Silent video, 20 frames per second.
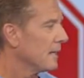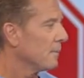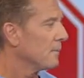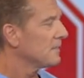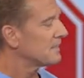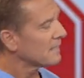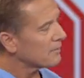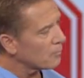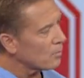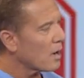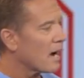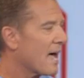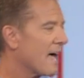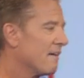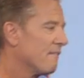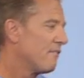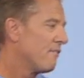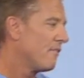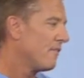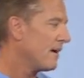and we say, well, I
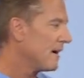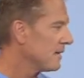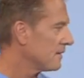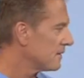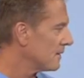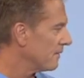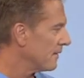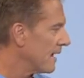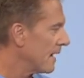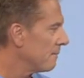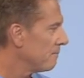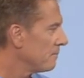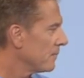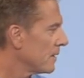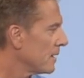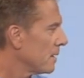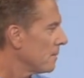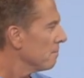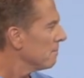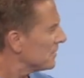have faith in that,
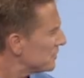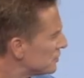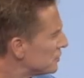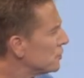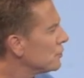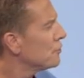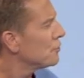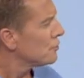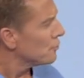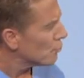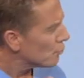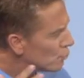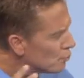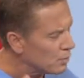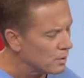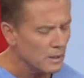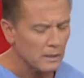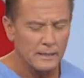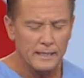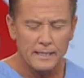but do you
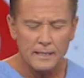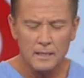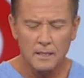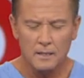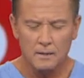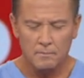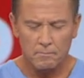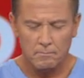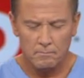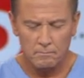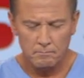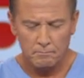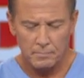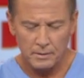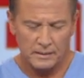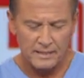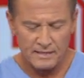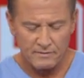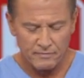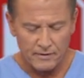really
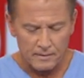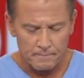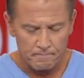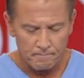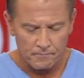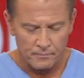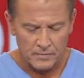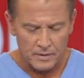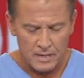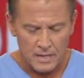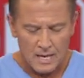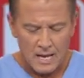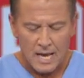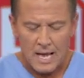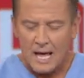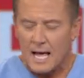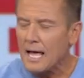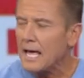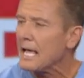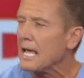believe it?
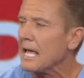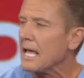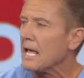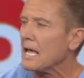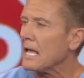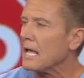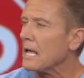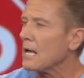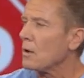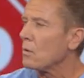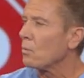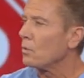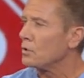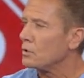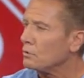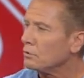When